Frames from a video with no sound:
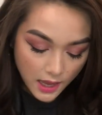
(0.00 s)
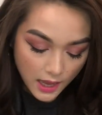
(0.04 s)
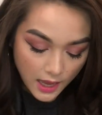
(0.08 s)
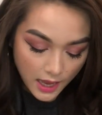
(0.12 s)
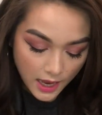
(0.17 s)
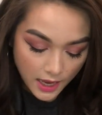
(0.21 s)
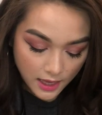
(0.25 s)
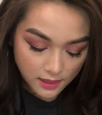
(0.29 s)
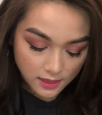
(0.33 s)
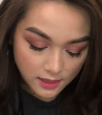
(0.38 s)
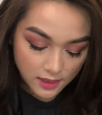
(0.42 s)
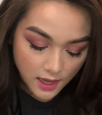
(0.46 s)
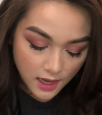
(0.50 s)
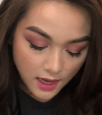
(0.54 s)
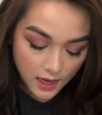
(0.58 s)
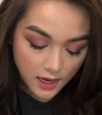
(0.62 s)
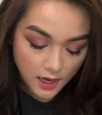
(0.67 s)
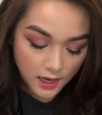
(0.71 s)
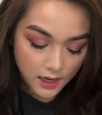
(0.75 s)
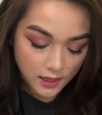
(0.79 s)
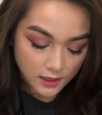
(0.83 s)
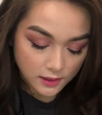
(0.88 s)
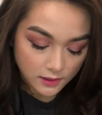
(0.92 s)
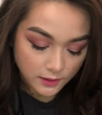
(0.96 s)
And
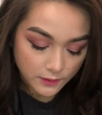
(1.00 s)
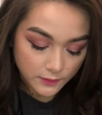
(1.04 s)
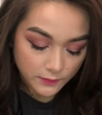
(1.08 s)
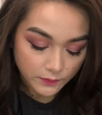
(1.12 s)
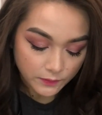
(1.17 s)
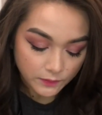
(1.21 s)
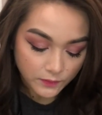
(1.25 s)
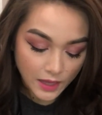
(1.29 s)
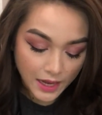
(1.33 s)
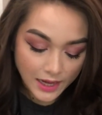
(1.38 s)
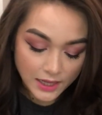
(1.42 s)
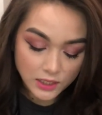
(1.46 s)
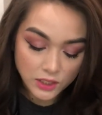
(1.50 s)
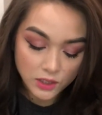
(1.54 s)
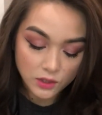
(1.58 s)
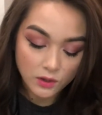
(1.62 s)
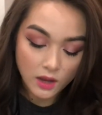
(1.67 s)
then I do